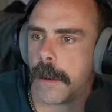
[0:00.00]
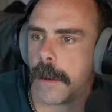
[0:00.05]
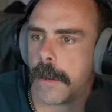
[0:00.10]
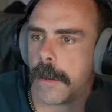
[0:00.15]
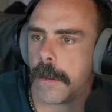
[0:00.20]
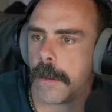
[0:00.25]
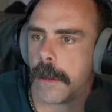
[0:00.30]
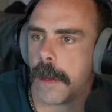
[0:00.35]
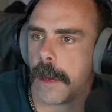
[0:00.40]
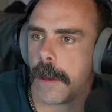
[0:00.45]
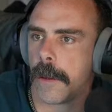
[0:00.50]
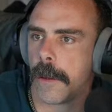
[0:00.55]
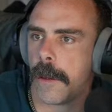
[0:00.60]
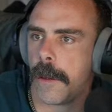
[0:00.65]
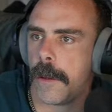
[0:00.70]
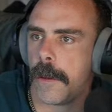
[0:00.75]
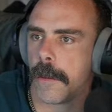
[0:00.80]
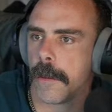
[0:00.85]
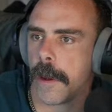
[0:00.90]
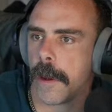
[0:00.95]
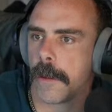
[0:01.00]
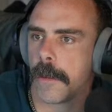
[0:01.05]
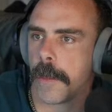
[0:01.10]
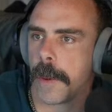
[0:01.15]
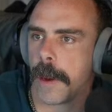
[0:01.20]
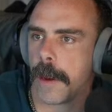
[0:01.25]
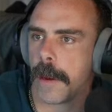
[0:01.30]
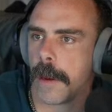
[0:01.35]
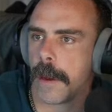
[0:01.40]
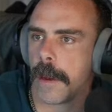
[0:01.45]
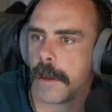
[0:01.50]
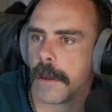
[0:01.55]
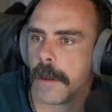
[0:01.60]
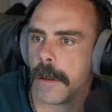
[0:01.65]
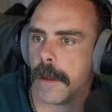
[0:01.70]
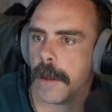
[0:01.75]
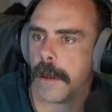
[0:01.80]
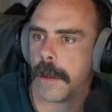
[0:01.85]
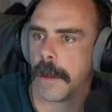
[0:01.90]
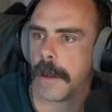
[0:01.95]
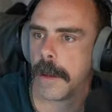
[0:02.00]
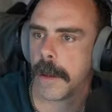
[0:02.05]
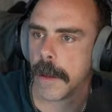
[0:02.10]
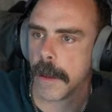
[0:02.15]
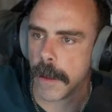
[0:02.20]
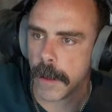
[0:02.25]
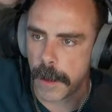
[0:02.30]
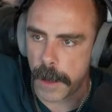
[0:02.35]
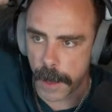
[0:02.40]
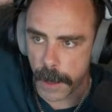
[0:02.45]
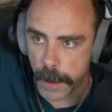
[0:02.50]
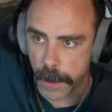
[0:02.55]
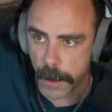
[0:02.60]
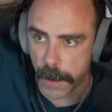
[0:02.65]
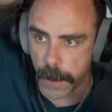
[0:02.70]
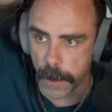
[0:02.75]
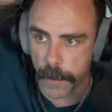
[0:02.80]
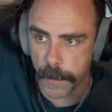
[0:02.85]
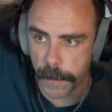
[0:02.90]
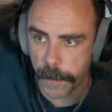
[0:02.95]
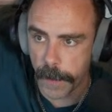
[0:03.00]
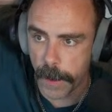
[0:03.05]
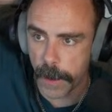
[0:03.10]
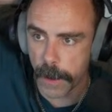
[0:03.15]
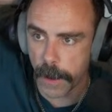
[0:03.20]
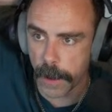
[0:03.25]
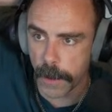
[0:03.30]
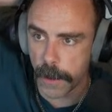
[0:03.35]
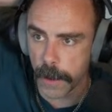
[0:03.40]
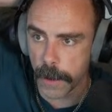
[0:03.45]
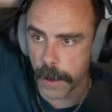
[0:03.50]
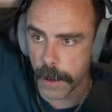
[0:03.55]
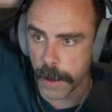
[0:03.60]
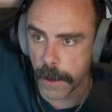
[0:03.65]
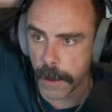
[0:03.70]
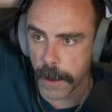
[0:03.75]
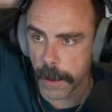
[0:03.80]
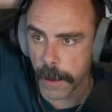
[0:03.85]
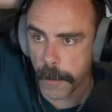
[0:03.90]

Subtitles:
Tell you transparent. Yeah, here you go. Here you go.